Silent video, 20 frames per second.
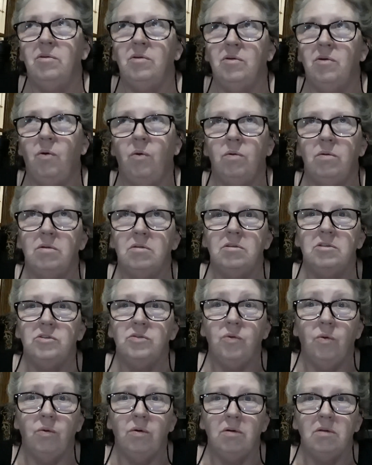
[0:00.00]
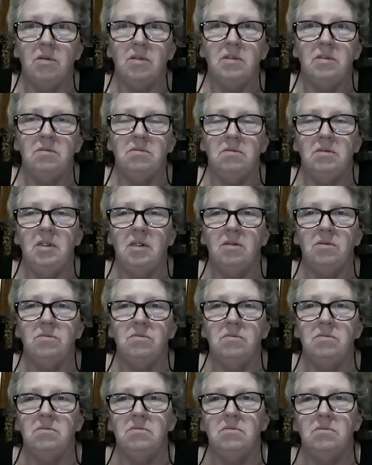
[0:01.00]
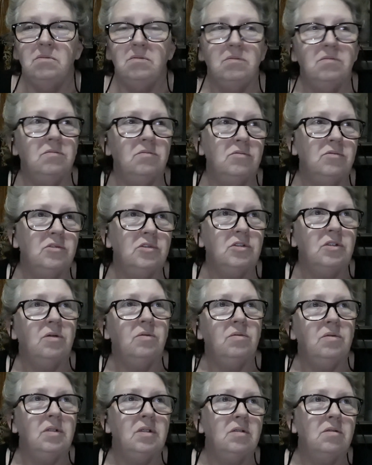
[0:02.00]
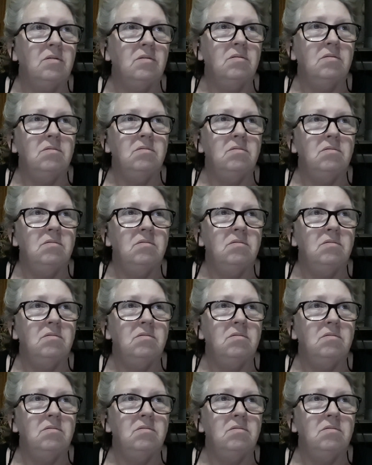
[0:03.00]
corner store that, sold little,